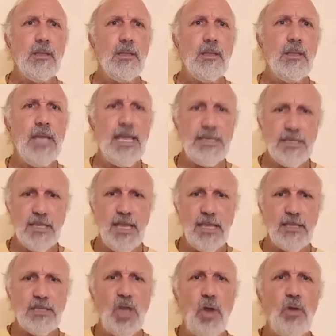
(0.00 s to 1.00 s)
Isn't
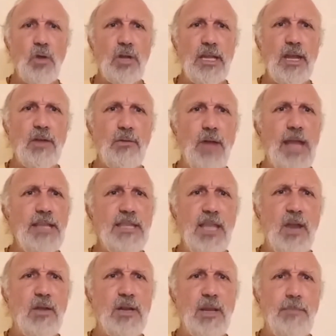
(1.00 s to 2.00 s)
it so clear right
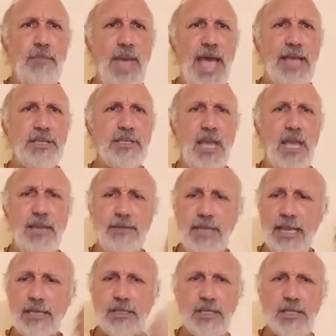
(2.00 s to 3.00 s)
there in the pastime?
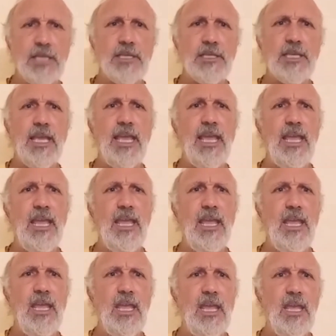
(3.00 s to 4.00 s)

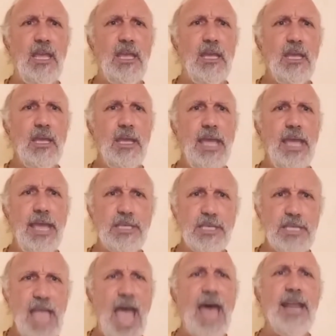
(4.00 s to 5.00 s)
Ecstasy,
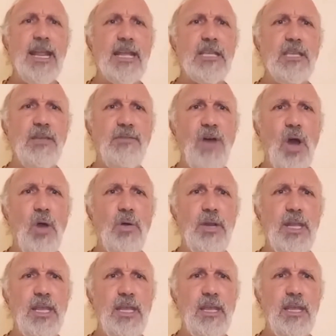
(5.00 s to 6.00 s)
ecstatic
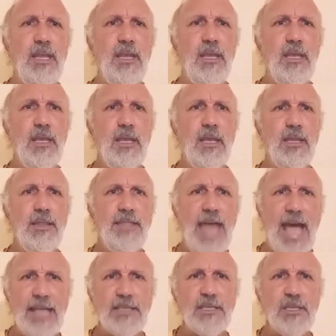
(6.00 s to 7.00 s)
devotee.
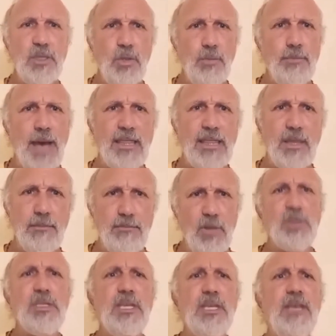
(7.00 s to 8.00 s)
That's you. By the
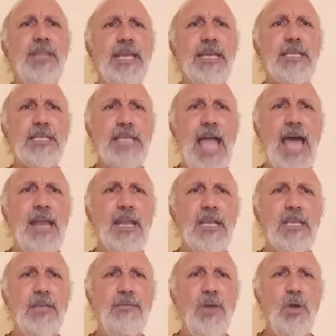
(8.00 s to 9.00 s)
mercy of the
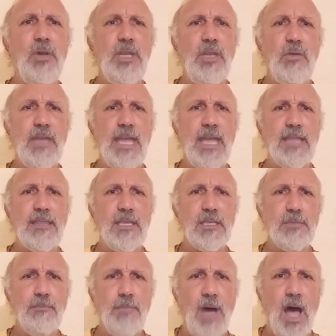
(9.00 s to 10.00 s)
ecstatic devotee, you get
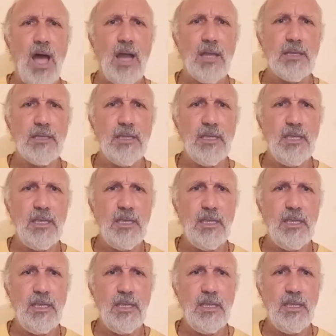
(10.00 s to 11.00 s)
this
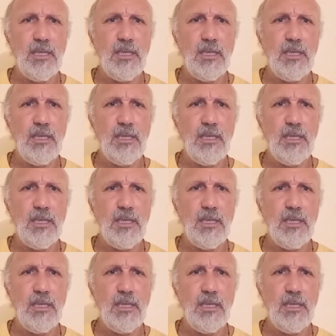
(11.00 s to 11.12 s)
bhakti.